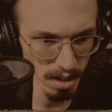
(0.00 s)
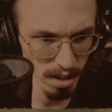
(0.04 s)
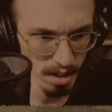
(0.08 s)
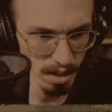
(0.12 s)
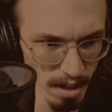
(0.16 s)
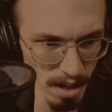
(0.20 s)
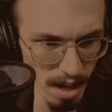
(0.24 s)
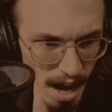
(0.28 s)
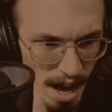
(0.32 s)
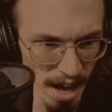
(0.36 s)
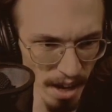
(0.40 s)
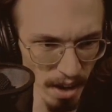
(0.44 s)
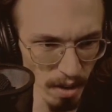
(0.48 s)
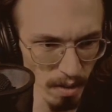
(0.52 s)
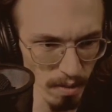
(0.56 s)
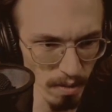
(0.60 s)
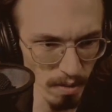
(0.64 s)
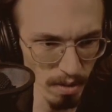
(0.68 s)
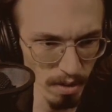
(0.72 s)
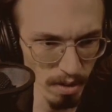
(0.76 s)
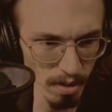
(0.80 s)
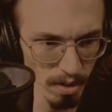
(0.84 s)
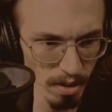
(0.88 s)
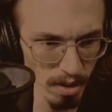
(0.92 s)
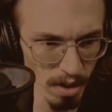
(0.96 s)
I
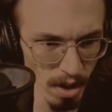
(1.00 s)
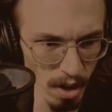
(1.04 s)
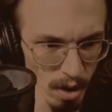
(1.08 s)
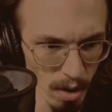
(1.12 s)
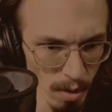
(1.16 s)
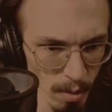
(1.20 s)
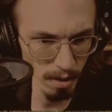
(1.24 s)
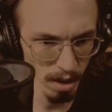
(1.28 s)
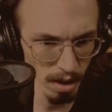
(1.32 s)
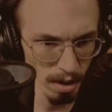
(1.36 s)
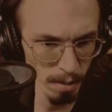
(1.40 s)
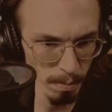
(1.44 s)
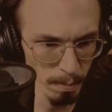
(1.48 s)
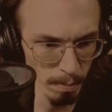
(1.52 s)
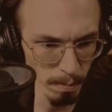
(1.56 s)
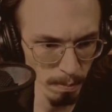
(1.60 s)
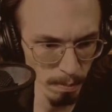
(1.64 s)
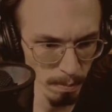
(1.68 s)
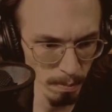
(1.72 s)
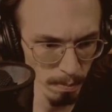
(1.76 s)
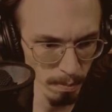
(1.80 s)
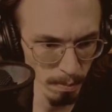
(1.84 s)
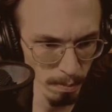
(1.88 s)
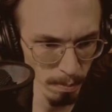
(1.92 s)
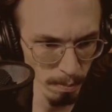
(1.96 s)
don't know about...
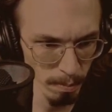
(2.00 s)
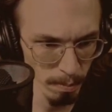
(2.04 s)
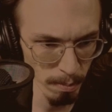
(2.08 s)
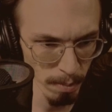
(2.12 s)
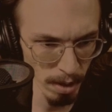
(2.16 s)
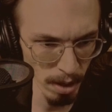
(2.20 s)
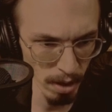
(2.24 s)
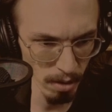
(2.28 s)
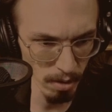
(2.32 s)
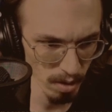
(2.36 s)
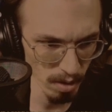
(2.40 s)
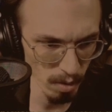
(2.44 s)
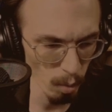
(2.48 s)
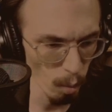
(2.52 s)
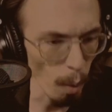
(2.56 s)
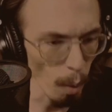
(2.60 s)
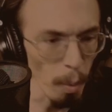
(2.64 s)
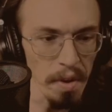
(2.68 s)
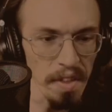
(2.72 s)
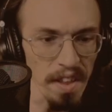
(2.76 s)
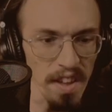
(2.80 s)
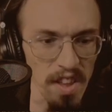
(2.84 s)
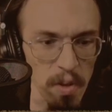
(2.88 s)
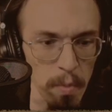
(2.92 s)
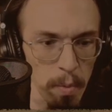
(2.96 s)
What
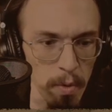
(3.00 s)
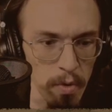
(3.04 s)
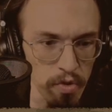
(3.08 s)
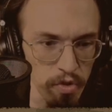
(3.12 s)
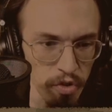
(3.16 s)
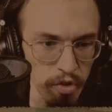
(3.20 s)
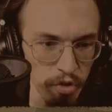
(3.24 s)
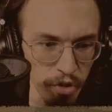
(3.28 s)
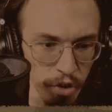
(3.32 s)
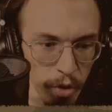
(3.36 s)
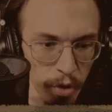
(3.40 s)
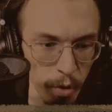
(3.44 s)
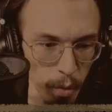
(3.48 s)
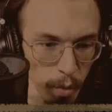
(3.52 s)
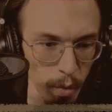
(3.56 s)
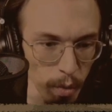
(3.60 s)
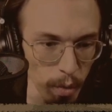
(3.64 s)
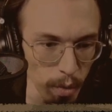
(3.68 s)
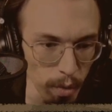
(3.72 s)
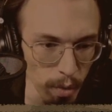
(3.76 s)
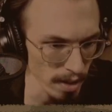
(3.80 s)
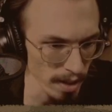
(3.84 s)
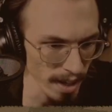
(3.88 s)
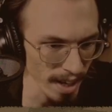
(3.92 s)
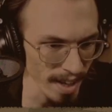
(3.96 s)
was I supposed to do?
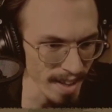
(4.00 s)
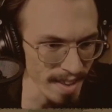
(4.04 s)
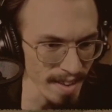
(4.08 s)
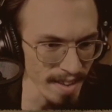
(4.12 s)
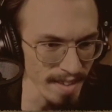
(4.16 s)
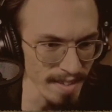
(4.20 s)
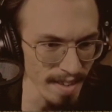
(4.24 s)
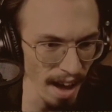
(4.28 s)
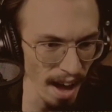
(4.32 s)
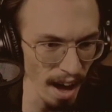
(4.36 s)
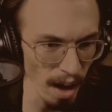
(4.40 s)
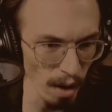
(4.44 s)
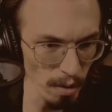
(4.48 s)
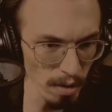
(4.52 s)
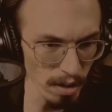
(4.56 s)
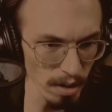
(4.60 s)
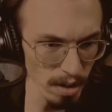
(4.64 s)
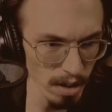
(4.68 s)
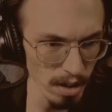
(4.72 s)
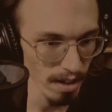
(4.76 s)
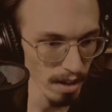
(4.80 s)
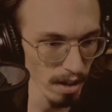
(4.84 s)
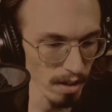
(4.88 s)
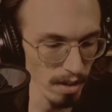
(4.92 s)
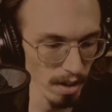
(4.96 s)
Can I sit down?
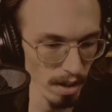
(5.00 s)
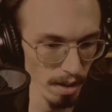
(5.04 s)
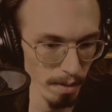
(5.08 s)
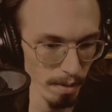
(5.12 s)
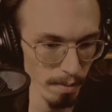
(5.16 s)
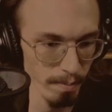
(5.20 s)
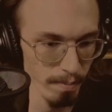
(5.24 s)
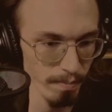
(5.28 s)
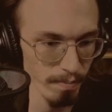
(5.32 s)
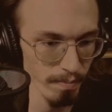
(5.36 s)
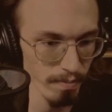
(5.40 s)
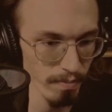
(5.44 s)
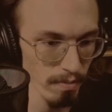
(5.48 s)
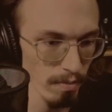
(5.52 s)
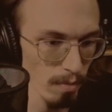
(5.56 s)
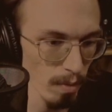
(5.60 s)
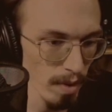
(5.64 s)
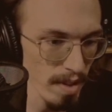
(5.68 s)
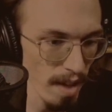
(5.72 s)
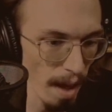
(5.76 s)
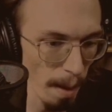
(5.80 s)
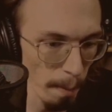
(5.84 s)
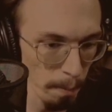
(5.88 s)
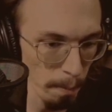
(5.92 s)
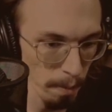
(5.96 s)
Okay.
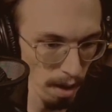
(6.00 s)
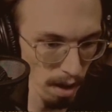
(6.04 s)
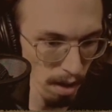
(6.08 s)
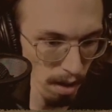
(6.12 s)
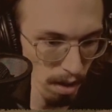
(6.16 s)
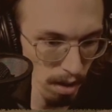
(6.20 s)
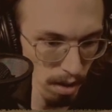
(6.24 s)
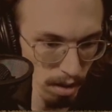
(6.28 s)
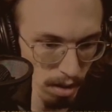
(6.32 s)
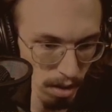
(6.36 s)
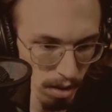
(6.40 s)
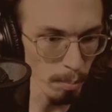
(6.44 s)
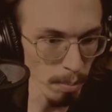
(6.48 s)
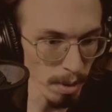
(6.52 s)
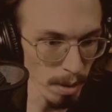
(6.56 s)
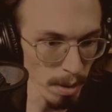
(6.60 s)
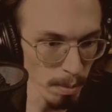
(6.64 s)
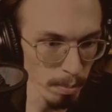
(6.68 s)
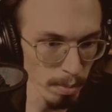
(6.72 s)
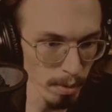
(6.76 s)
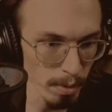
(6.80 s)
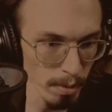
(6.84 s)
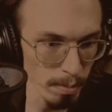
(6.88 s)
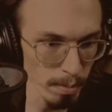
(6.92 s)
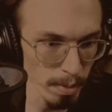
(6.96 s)
What's happening? Beep,
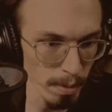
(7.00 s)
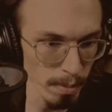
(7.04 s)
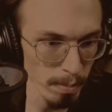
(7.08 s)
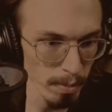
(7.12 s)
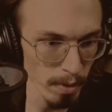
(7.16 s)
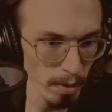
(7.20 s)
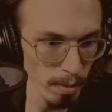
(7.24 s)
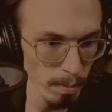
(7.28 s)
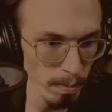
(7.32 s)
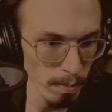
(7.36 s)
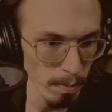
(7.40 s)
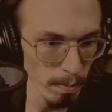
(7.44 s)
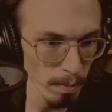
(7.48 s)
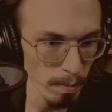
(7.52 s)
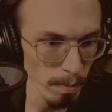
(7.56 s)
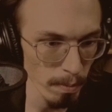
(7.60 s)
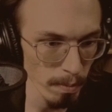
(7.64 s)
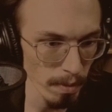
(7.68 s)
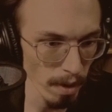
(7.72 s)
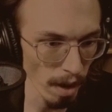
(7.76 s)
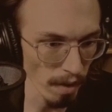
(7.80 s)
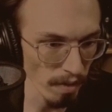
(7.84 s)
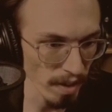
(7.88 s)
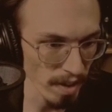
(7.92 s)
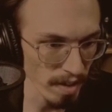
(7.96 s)
boop, beep, boop.
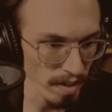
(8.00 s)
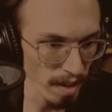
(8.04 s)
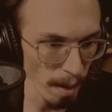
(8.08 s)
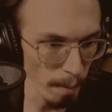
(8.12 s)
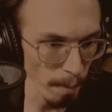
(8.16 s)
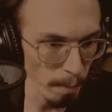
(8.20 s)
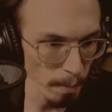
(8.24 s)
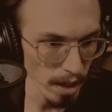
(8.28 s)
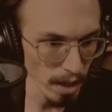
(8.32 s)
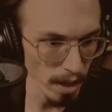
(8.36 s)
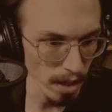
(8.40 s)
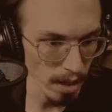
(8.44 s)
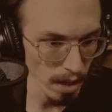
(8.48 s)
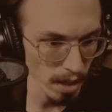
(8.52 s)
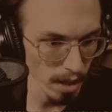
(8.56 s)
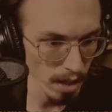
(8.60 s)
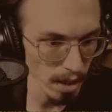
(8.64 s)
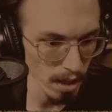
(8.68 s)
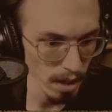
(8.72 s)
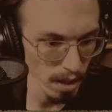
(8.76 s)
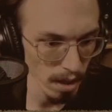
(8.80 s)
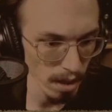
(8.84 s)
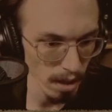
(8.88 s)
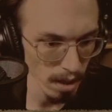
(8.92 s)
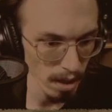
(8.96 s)
Nothing's happening?
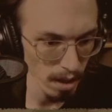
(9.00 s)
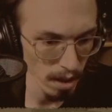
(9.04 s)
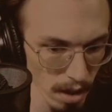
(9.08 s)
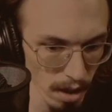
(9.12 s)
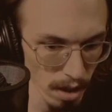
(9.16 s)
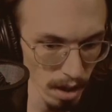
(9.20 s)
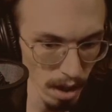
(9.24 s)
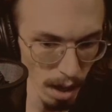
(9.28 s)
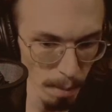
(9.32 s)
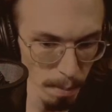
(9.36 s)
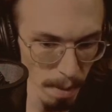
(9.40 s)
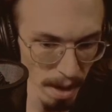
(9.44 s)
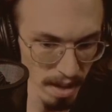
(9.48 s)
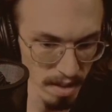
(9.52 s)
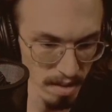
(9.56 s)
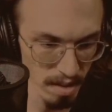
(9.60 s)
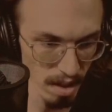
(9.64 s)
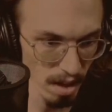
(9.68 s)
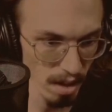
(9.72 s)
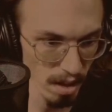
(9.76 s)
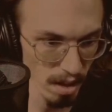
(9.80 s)
Amazing.